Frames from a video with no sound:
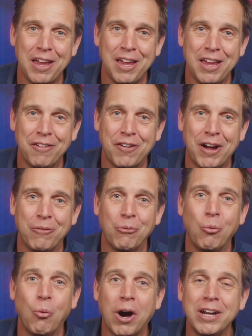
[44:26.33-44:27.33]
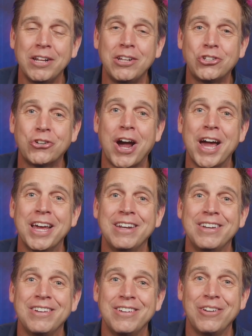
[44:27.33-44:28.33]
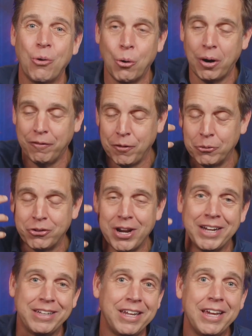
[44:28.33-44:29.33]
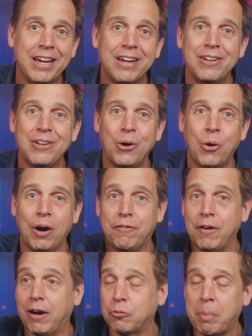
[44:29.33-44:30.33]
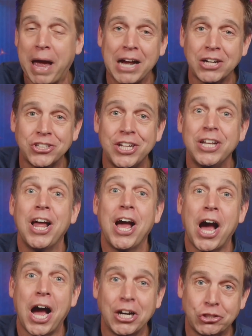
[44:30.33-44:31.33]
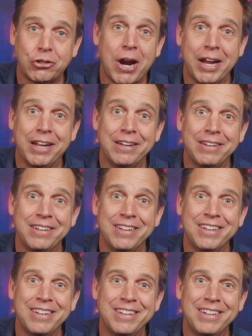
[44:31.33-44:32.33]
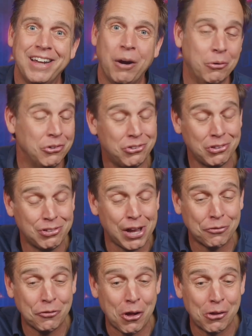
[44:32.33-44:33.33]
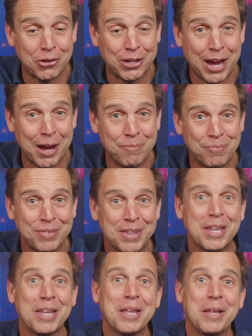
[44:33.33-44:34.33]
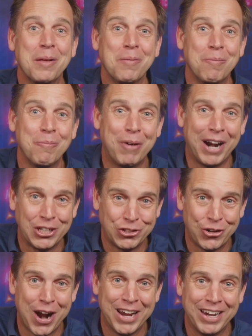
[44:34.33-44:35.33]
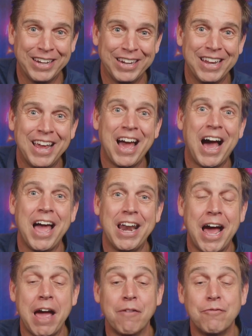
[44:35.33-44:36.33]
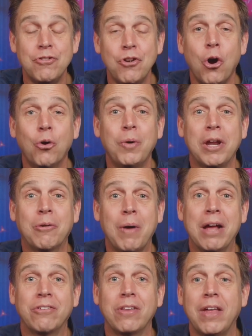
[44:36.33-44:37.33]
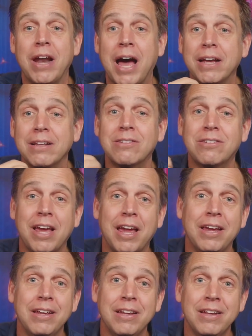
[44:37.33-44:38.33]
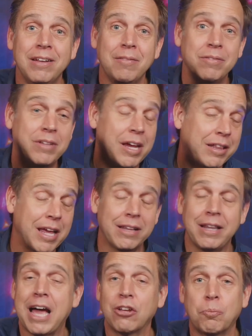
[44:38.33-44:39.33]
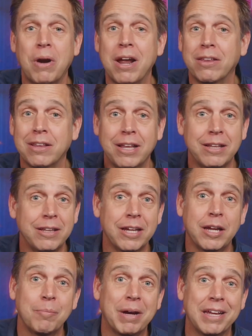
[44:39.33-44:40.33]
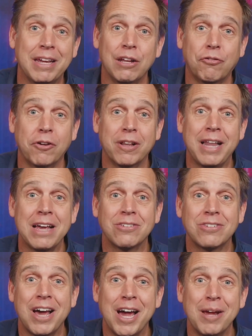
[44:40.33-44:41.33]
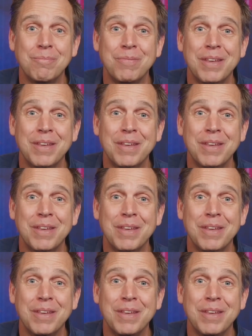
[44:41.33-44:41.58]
if I wanted to try it, or if it was an idea, or if I was passionate, I tried it. Wasn't successful all the time, but I tried it. And I have no regrets. And then I can say, take that last breath, look at my kids for the last time,